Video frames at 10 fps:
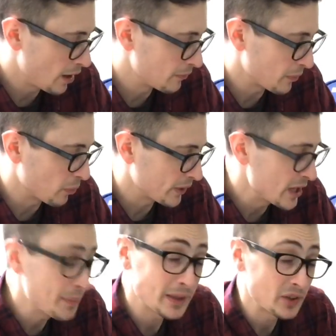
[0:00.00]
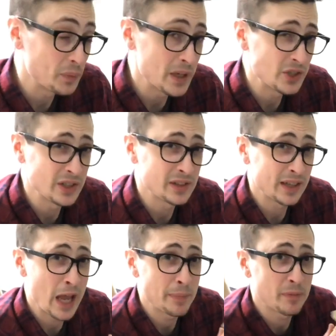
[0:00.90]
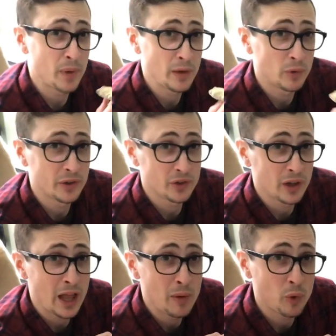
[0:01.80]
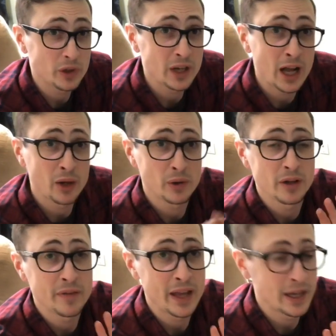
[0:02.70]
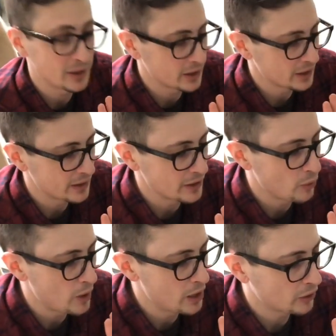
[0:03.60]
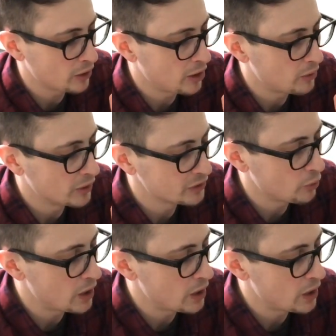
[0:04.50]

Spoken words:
from keeping the species, the captive bred ones are a lot more tolerant of handling than the wild caught ones. The